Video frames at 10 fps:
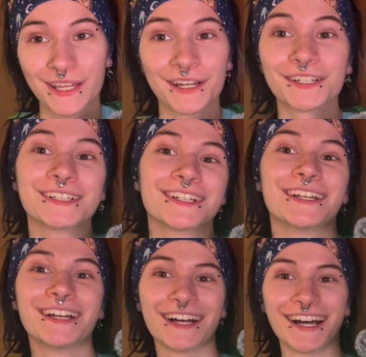there.
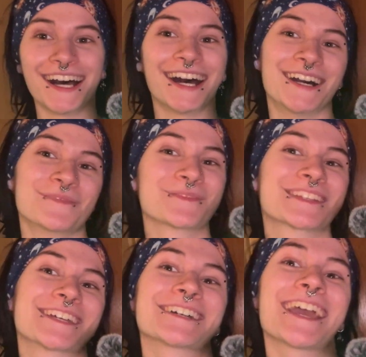
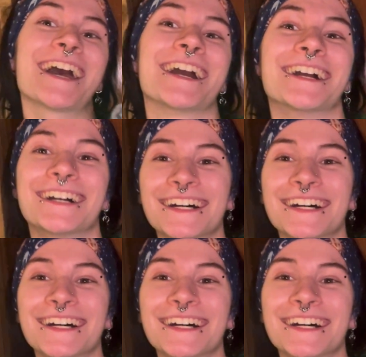So yeah.